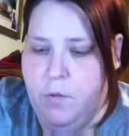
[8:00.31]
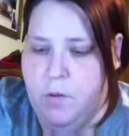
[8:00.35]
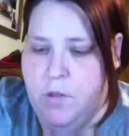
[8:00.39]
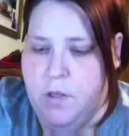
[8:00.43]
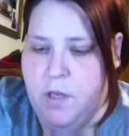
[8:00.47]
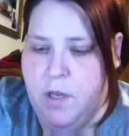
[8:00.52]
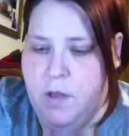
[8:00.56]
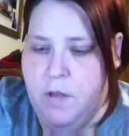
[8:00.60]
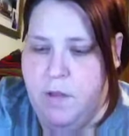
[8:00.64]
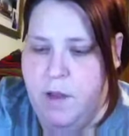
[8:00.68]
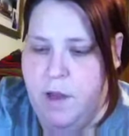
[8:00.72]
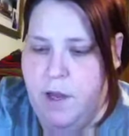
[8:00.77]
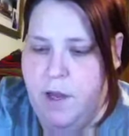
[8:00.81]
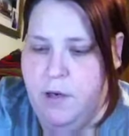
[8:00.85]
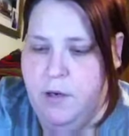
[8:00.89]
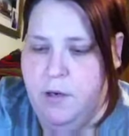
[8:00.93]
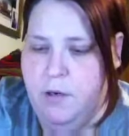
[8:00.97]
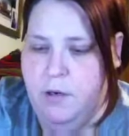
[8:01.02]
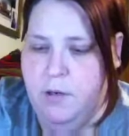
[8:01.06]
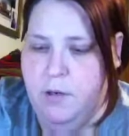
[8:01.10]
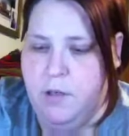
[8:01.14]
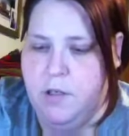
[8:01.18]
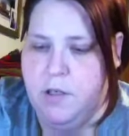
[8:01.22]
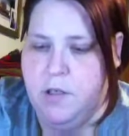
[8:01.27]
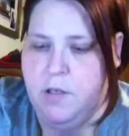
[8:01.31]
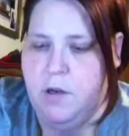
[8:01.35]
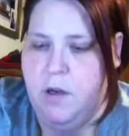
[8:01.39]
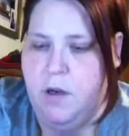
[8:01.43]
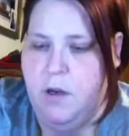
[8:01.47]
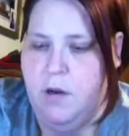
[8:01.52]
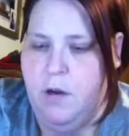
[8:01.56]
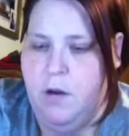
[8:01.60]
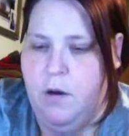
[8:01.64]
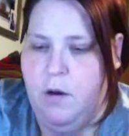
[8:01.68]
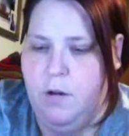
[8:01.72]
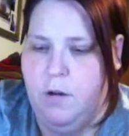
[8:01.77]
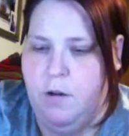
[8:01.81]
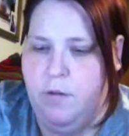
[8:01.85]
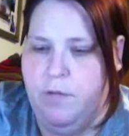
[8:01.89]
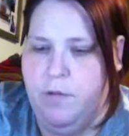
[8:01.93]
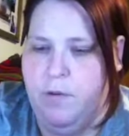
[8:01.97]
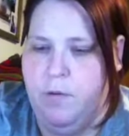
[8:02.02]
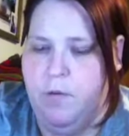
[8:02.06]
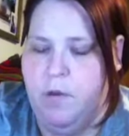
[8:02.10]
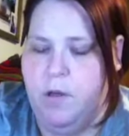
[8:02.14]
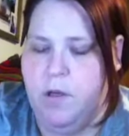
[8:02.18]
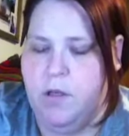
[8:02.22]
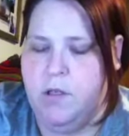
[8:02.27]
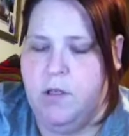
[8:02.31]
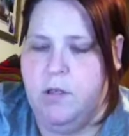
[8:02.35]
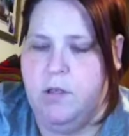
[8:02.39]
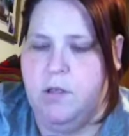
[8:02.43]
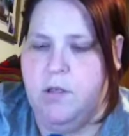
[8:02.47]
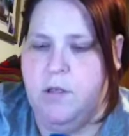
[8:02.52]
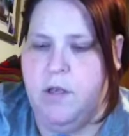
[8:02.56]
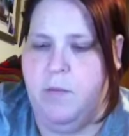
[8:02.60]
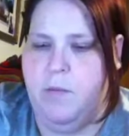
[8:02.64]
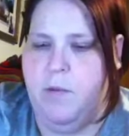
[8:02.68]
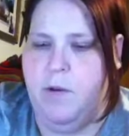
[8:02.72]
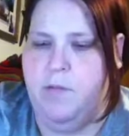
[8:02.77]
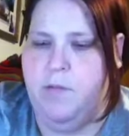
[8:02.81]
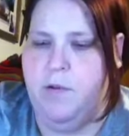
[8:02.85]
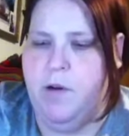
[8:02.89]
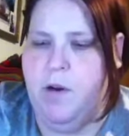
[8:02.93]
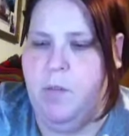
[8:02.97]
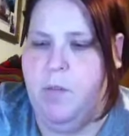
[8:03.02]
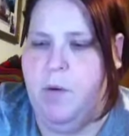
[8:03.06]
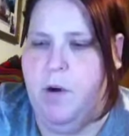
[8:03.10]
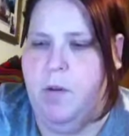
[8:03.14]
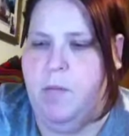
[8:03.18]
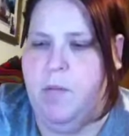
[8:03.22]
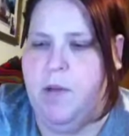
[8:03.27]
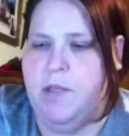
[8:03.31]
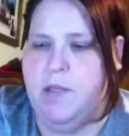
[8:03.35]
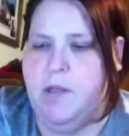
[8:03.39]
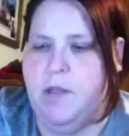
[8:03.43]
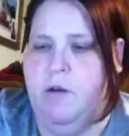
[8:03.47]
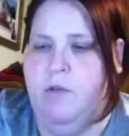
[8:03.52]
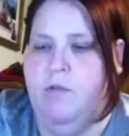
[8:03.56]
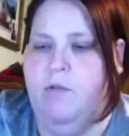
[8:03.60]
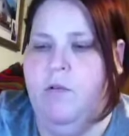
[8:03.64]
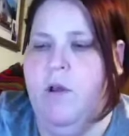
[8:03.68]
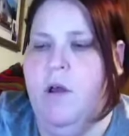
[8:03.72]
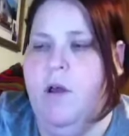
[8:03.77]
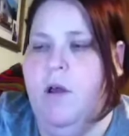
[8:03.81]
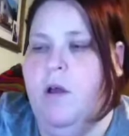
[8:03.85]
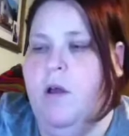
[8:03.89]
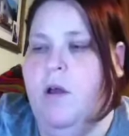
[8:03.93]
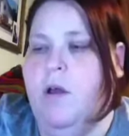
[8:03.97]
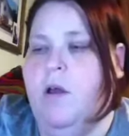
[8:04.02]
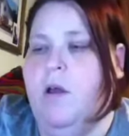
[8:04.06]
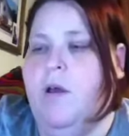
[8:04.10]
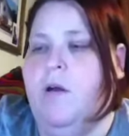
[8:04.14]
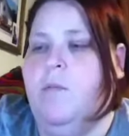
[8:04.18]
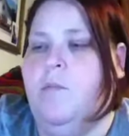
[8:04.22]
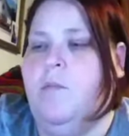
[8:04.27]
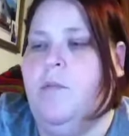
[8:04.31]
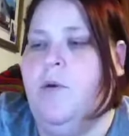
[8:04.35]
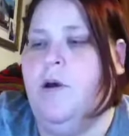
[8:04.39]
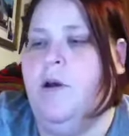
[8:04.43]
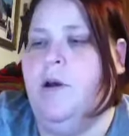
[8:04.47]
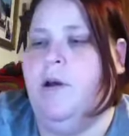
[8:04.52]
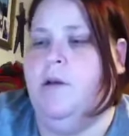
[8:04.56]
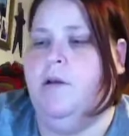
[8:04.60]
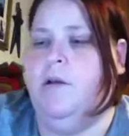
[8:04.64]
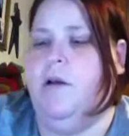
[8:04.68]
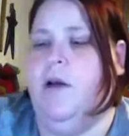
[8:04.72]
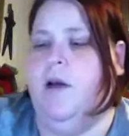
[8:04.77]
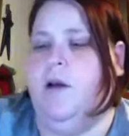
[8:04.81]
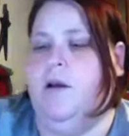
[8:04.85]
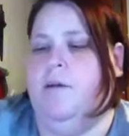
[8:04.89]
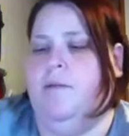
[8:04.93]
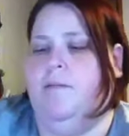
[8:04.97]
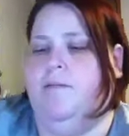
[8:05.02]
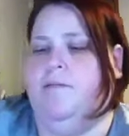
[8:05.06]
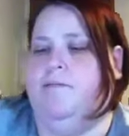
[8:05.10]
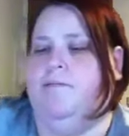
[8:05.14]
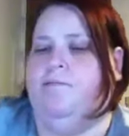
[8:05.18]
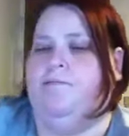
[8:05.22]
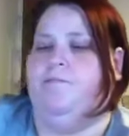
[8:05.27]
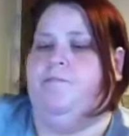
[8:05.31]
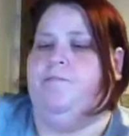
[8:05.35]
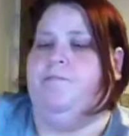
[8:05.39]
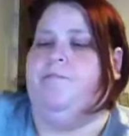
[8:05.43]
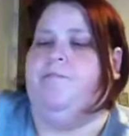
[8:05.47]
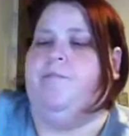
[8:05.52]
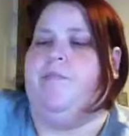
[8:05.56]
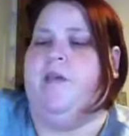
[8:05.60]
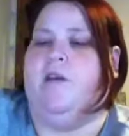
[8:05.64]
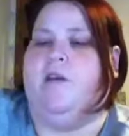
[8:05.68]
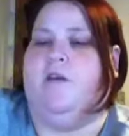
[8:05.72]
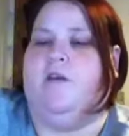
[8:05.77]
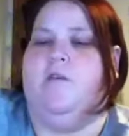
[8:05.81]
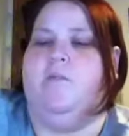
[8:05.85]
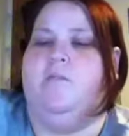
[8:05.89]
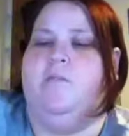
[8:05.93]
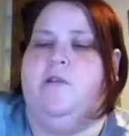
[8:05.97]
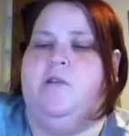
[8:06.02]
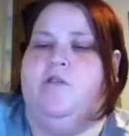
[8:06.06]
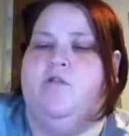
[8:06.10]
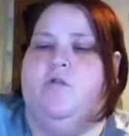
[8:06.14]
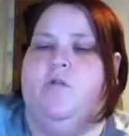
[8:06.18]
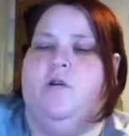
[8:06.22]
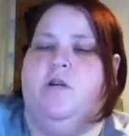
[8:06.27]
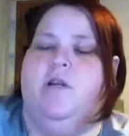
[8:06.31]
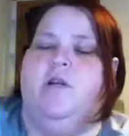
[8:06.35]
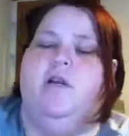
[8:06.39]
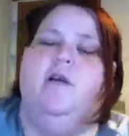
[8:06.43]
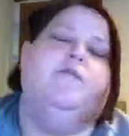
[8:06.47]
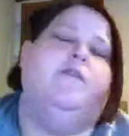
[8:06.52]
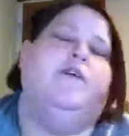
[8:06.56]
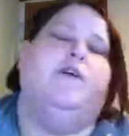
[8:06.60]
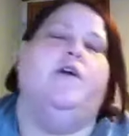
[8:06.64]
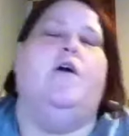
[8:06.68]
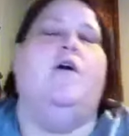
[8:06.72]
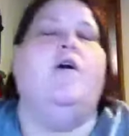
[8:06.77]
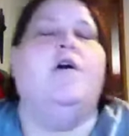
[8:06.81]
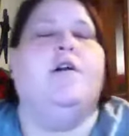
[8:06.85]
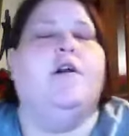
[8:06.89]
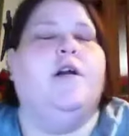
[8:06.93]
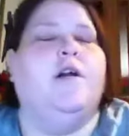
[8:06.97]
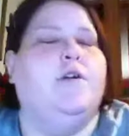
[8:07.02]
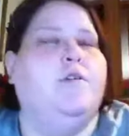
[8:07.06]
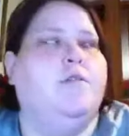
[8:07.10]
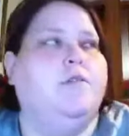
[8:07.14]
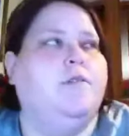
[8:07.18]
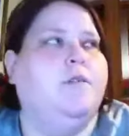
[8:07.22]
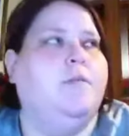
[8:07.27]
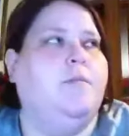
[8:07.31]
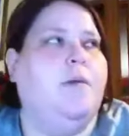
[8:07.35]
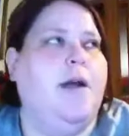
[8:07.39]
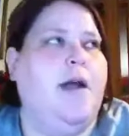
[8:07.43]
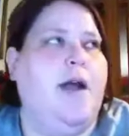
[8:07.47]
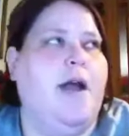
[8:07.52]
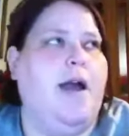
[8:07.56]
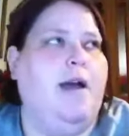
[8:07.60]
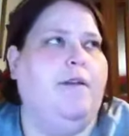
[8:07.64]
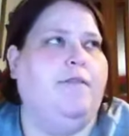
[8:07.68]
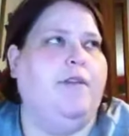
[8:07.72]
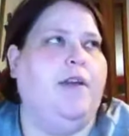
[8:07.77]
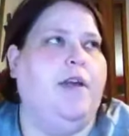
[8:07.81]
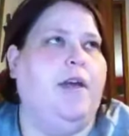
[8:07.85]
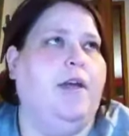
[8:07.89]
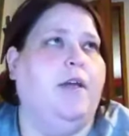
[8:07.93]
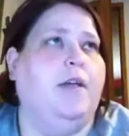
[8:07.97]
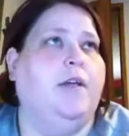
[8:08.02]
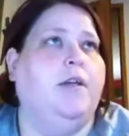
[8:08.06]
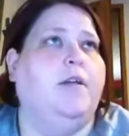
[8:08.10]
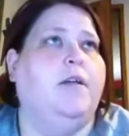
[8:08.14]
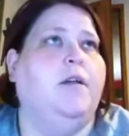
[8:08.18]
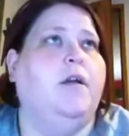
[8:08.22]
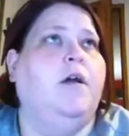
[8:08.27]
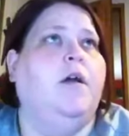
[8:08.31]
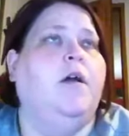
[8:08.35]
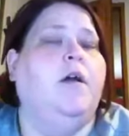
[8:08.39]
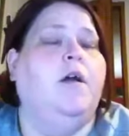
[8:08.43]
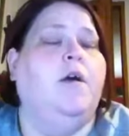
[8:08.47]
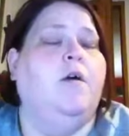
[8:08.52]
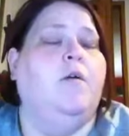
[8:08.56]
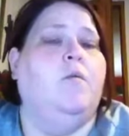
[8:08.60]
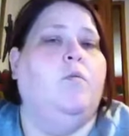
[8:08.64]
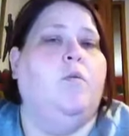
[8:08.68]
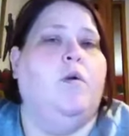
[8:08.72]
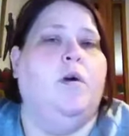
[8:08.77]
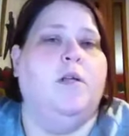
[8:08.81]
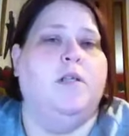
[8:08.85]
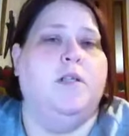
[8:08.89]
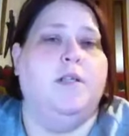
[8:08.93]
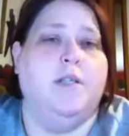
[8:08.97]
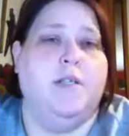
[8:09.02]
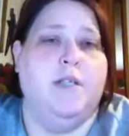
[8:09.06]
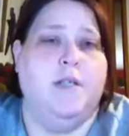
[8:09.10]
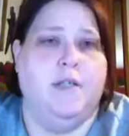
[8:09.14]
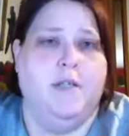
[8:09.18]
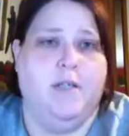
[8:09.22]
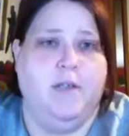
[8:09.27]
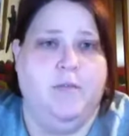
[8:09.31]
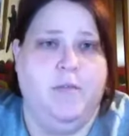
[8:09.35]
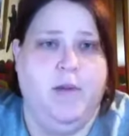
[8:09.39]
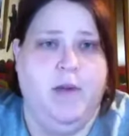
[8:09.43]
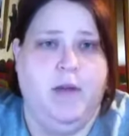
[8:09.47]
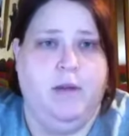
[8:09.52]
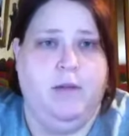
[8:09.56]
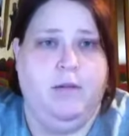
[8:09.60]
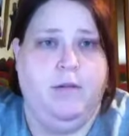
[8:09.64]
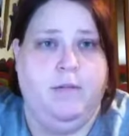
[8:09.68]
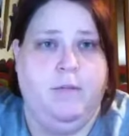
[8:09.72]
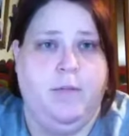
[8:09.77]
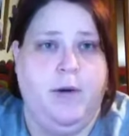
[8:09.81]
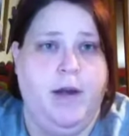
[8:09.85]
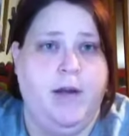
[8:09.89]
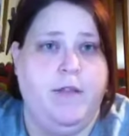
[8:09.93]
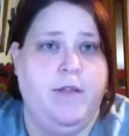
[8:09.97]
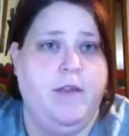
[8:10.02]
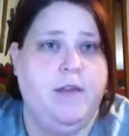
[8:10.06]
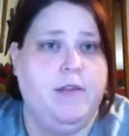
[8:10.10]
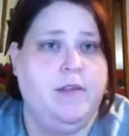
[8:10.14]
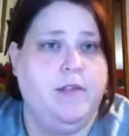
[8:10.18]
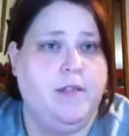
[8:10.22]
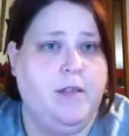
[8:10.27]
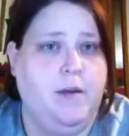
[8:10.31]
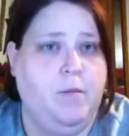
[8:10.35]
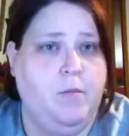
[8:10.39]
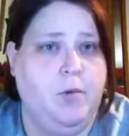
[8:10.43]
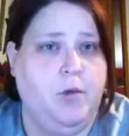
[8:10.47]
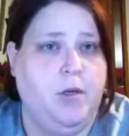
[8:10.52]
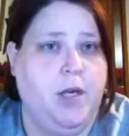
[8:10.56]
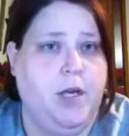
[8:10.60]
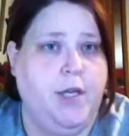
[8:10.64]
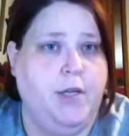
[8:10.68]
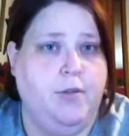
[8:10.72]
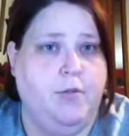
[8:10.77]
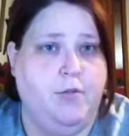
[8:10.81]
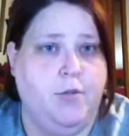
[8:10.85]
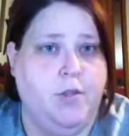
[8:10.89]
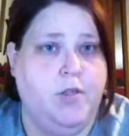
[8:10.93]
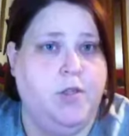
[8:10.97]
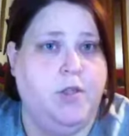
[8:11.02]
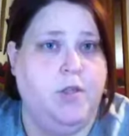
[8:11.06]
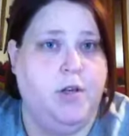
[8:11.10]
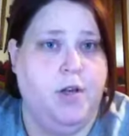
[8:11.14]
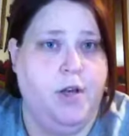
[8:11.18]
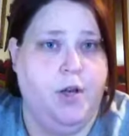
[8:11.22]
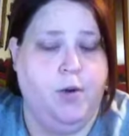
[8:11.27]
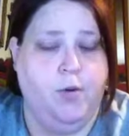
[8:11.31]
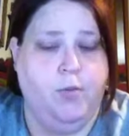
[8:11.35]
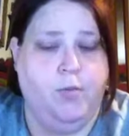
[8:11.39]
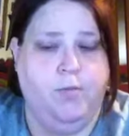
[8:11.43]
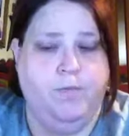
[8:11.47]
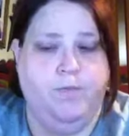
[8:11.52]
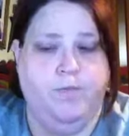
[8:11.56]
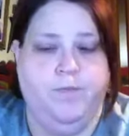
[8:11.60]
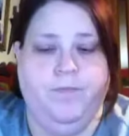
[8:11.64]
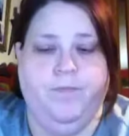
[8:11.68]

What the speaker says: we'll say that, because not all of it was. Some of it I bought myself. But a good majority of the yarn I used in my Afghan was sent to me by this someone I used to know.